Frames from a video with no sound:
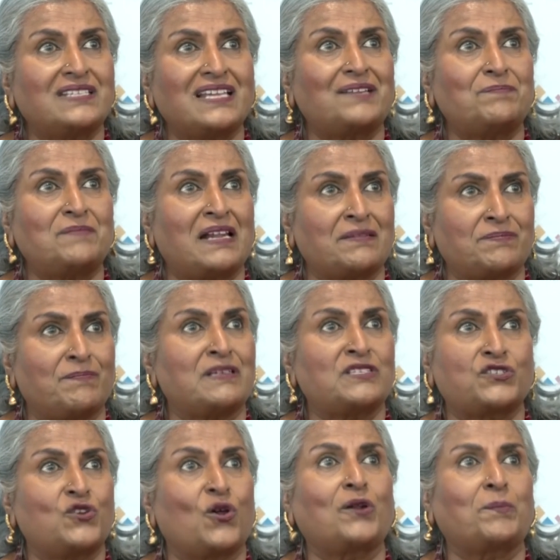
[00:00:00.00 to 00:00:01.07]
that
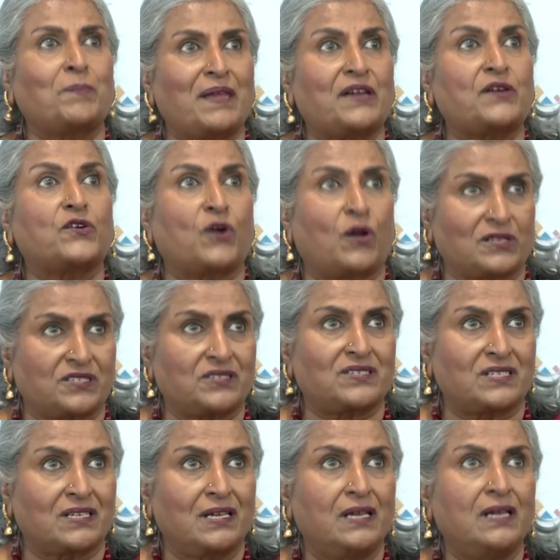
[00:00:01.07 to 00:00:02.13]
must not be
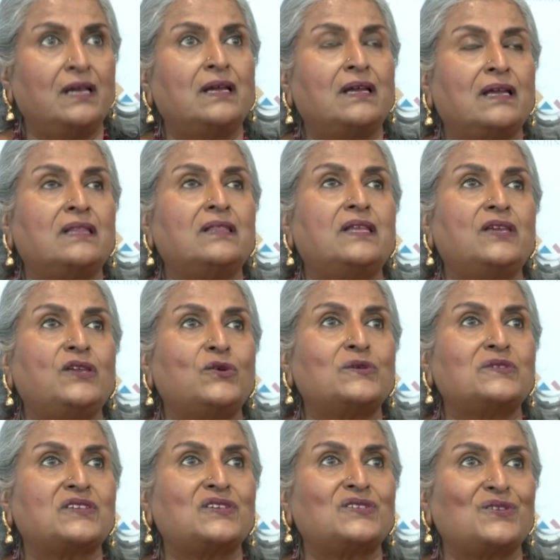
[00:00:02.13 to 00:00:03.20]
crossed in the
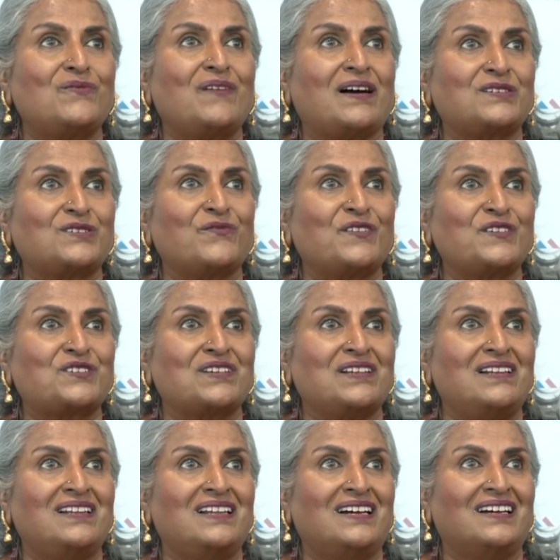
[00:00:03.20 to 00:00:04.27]
uses of
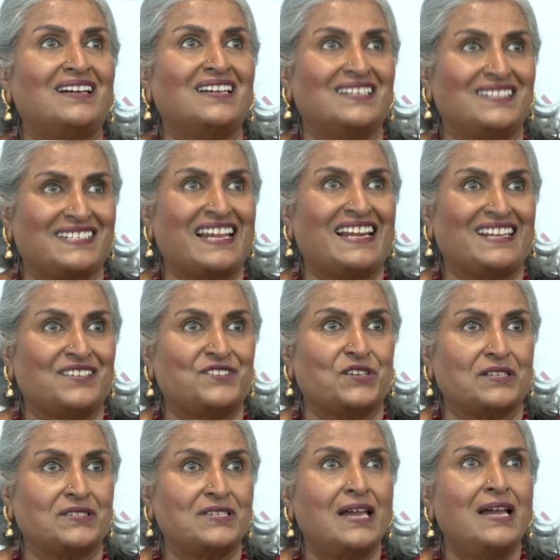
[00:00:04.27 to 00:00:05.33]
artificial
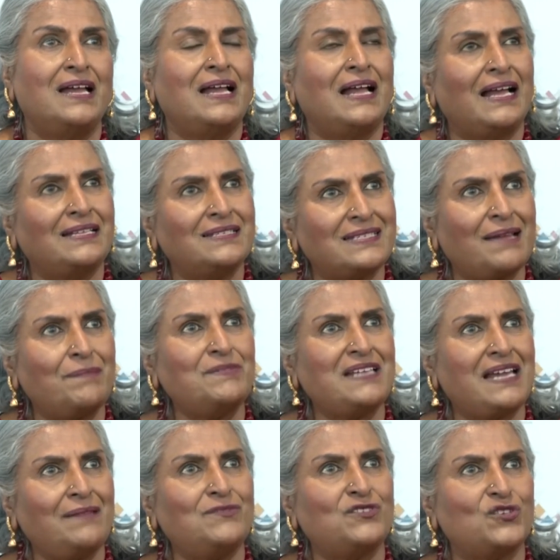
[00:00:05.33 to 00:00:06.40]
intelligence. And
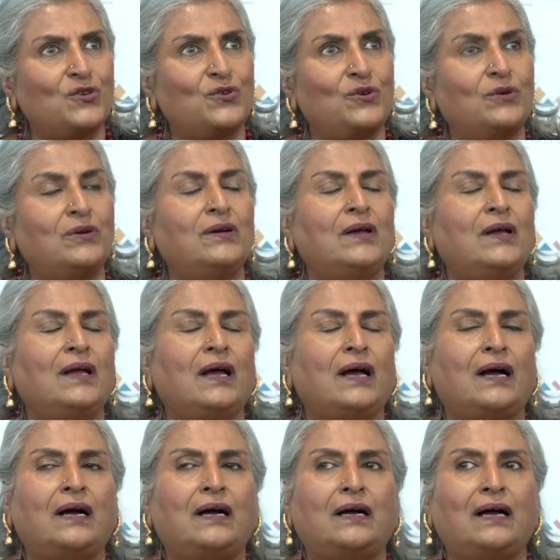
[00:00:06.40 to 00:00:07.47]
sometimes, you know,
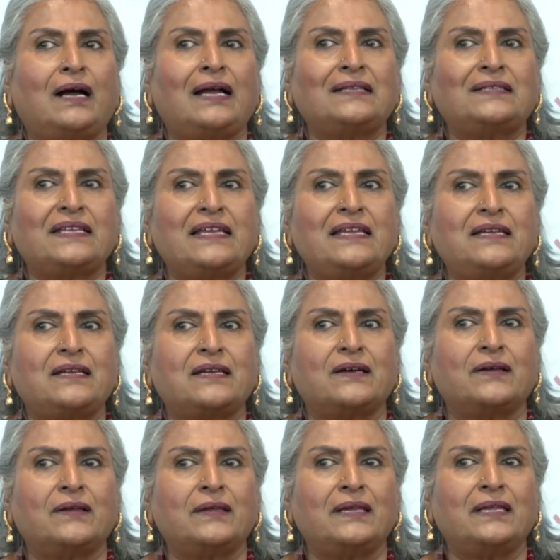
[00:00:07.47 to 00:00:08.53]
I think
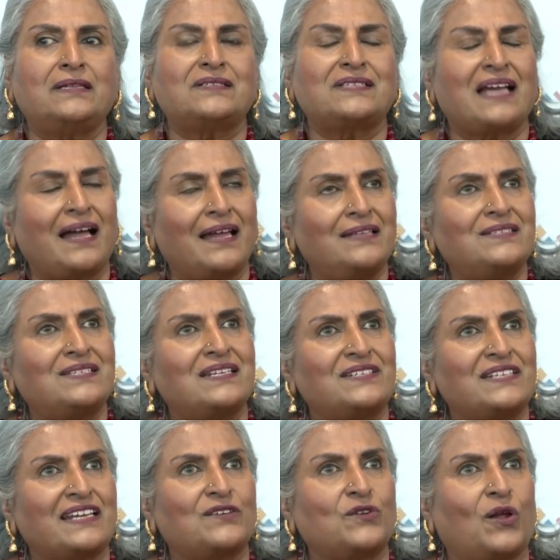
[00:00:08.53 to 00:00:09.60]
in science
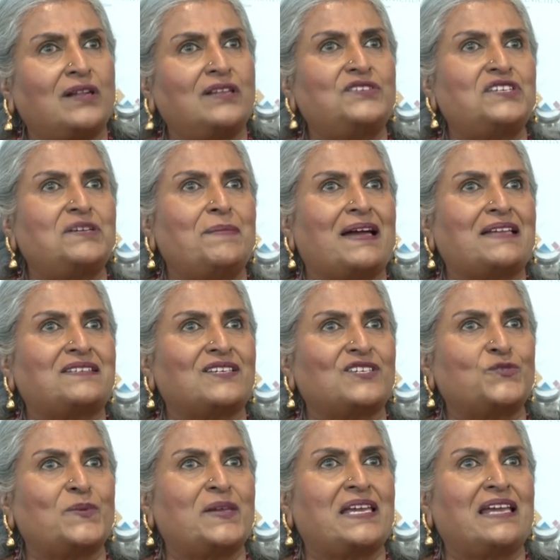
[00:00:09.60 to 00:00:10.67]
and technology
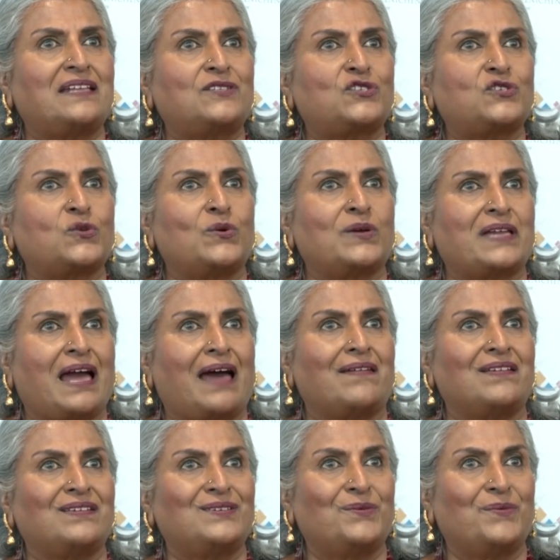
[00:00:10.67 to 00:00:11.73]
matters, we get so
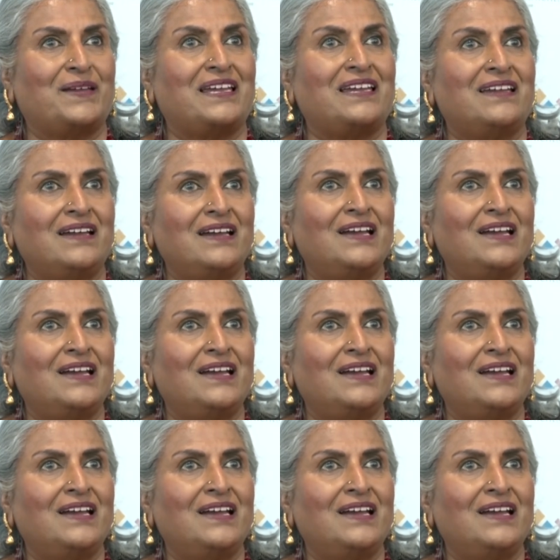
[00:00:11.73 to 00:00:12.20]
carried away